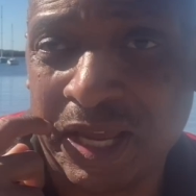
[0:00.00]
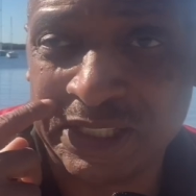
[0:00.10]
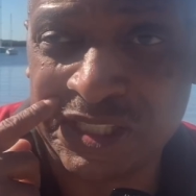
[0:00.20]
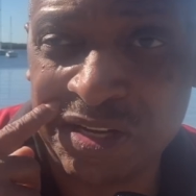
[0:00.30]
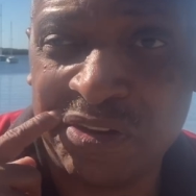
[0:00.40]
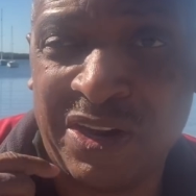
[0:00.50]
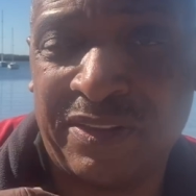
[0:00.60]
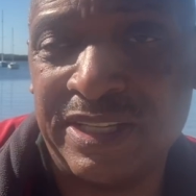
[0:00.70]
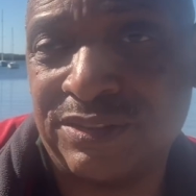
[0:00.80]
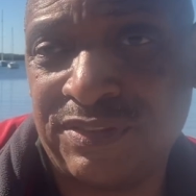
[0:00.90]
exterior
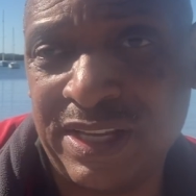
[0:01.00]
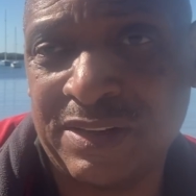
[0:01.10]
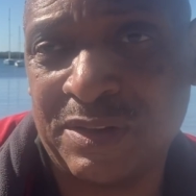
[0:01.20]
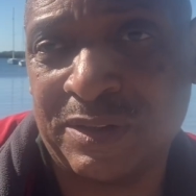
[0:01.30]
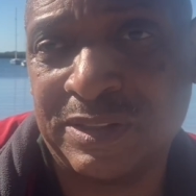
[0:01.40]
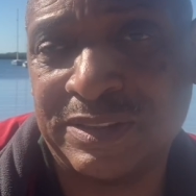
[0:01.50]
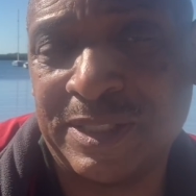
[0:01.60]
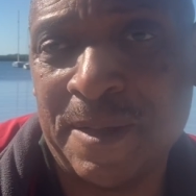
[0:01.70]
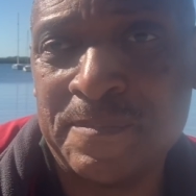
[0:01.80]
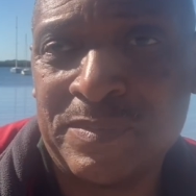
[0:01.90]
of these vehicles.